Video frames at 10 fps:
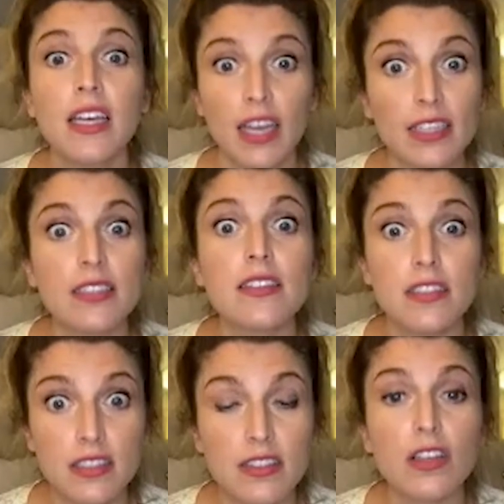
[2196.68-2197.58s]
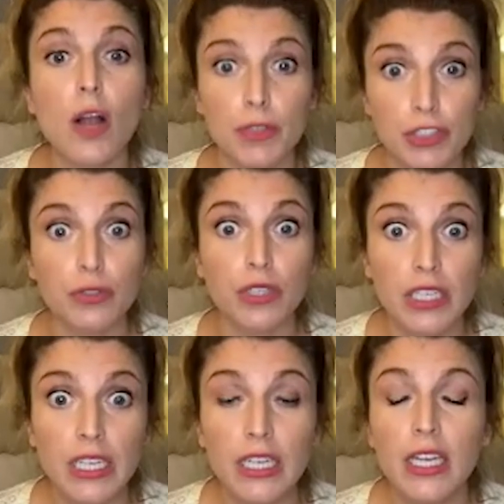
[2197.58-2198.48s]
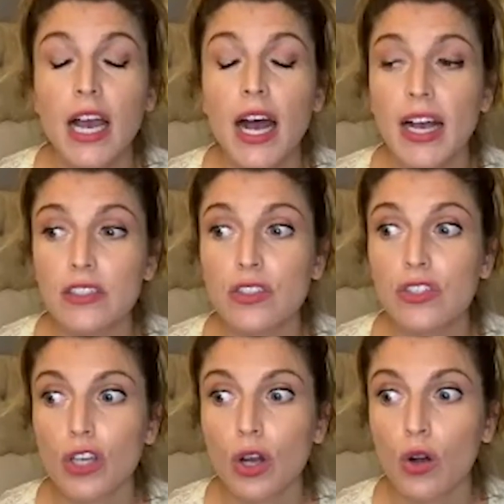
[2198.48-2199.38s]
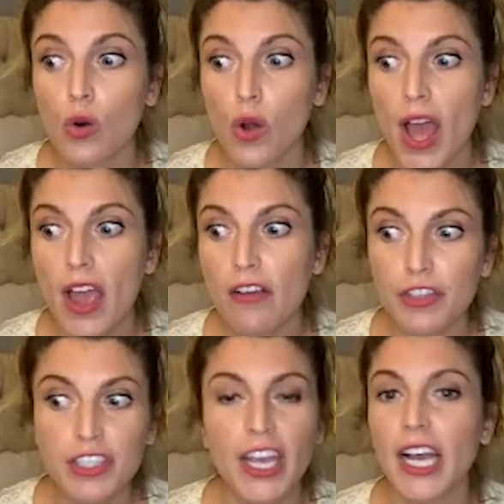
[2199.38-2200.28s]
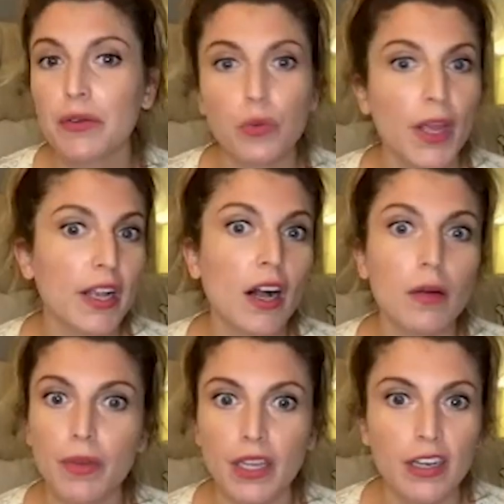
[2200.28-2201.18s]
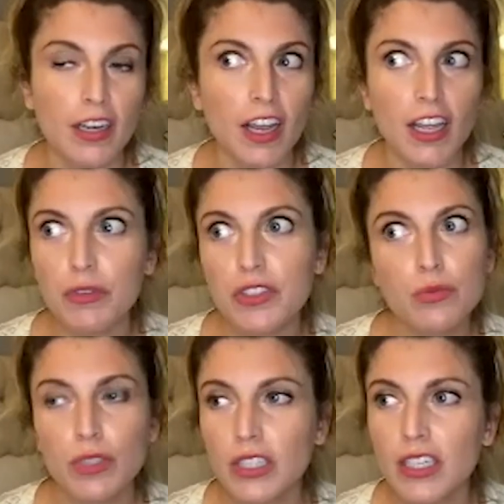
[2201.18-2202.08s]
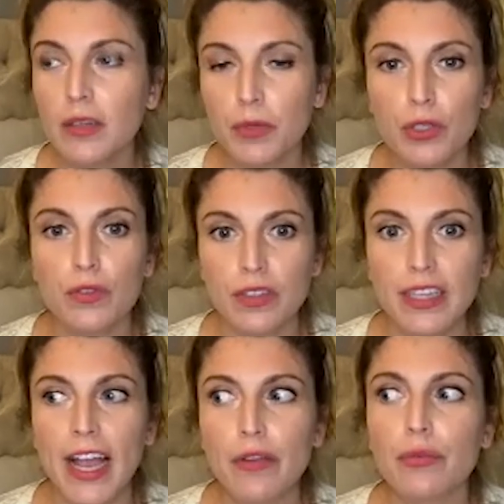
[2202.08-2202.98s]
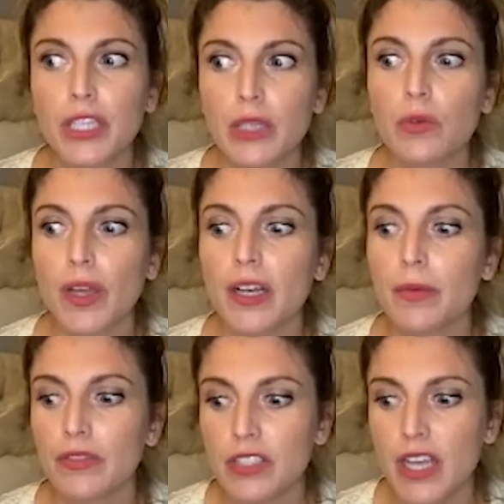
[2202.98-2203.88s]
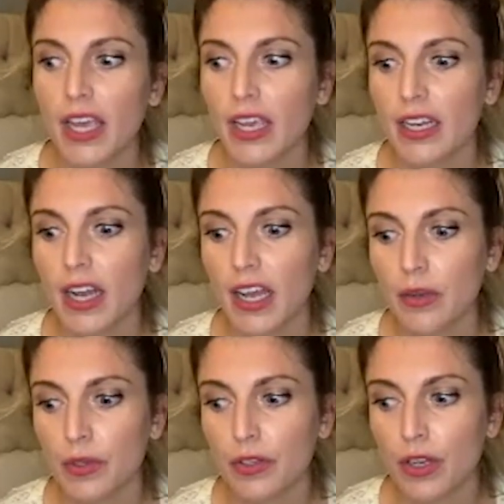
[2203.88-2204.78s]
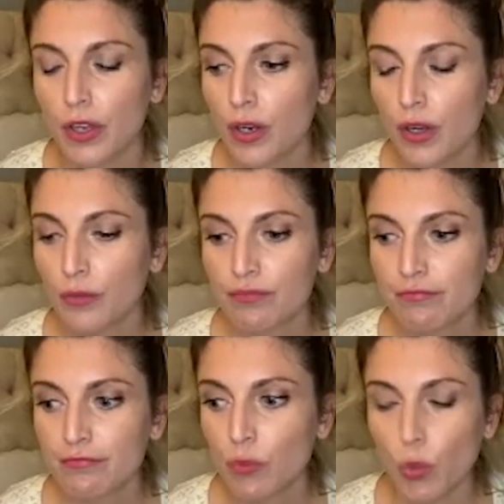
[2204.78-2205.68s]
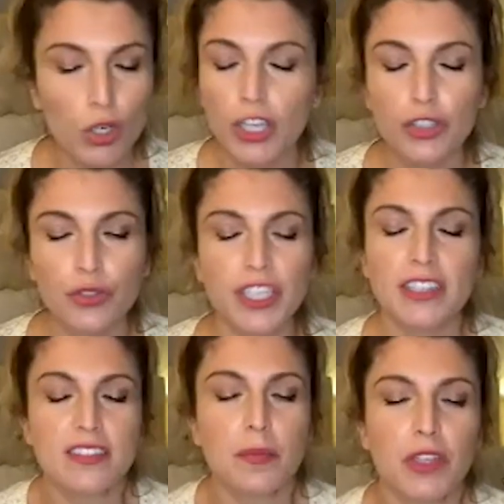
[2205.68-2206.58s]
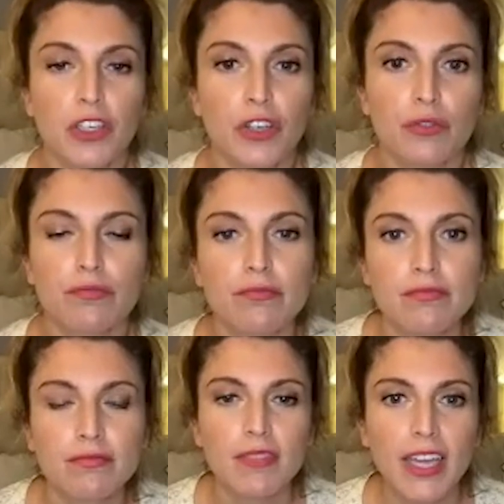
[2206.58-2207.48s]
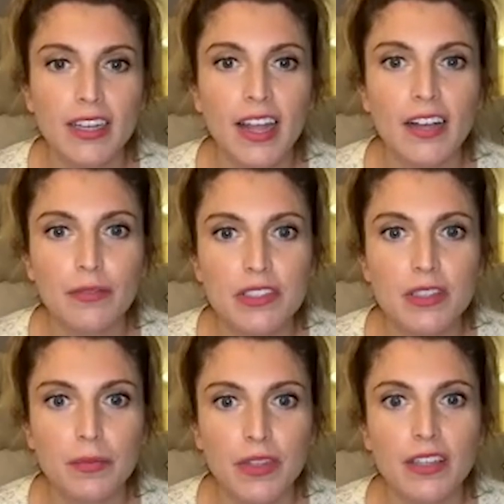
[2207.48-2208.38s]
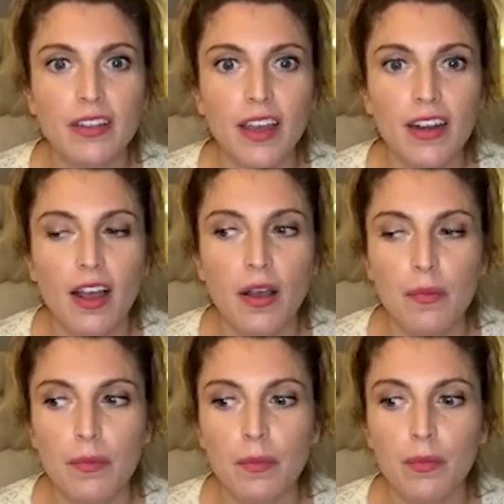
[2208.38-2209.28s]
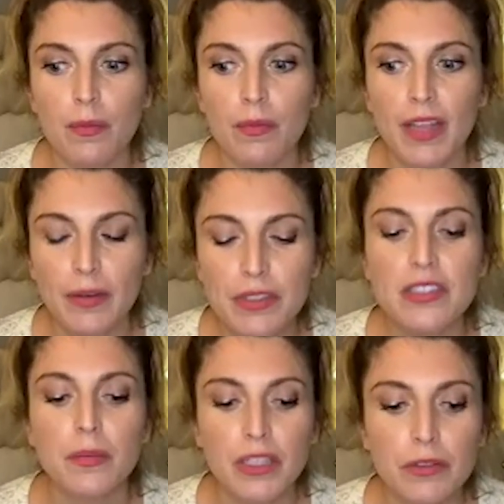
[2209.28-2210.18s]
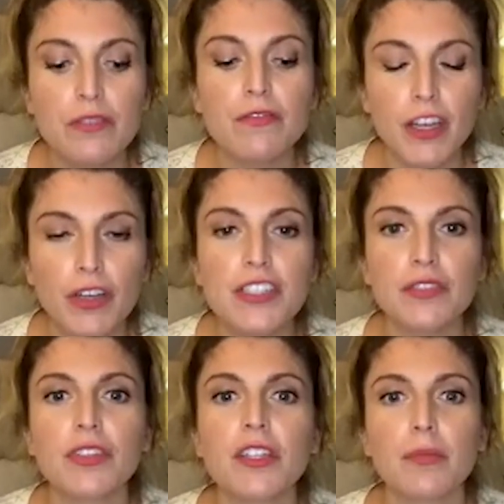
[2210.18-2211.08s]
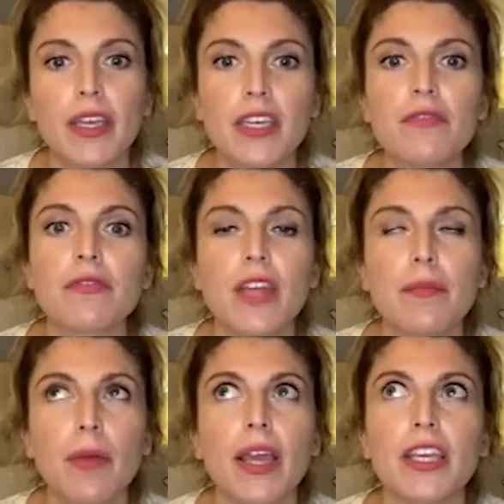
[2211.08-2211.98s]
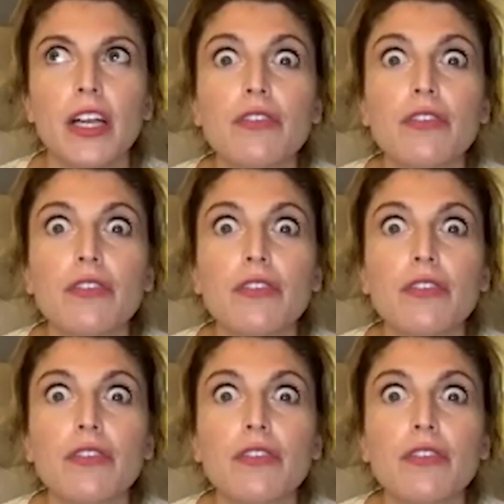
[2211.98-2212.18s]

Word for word: and seizing opportunity. And so every day I would wake up, and it was really a beautiful thing. I really would wake up every day and I would work on creating something new. And that was something that, um, that was something that was very different than my, if than my Young